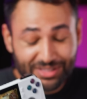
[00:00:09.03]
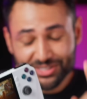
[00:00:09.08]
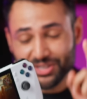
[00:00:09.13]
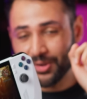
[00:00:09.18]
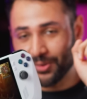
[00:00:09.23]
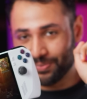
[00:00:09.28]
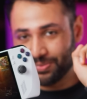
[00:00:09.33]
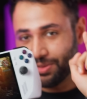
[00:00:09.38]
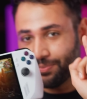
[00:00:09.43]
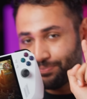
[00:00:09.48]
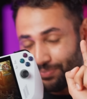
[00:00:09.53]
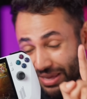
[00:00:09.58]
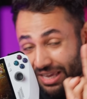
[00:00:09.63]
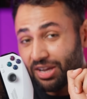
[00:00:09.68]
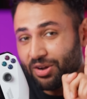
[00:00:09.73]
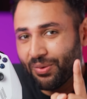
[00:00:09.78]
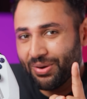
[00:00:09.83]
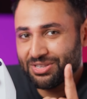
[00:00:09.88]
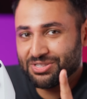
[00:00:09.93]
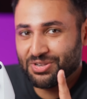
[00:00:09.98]
so the big
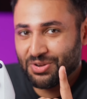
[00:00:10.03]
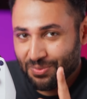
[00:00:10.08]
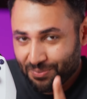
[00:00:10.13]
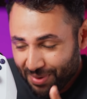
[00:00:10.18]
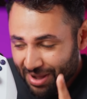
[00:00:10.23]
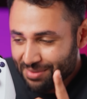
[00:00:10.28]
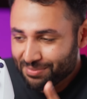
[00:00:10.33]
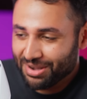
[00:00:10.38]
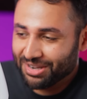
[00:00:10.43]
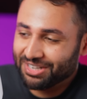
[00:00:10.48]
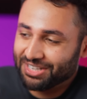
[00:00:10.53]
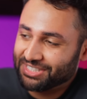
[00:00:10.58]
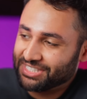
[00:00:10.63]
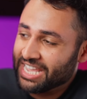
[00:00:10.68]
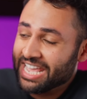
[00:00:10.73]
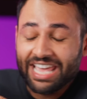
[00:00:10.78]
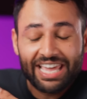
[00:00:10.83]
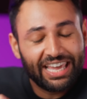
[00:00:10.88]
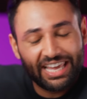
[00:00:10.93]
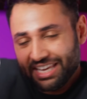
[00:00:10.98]
question on my mind is
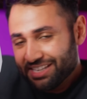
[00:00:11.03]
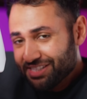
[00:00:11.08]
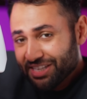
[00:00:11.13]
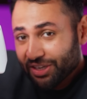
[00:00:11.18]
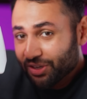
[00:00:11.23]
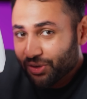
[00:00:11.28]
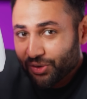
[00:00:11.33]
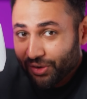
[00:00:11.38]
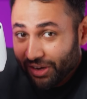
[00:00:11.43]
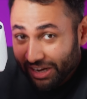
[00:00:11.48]
it good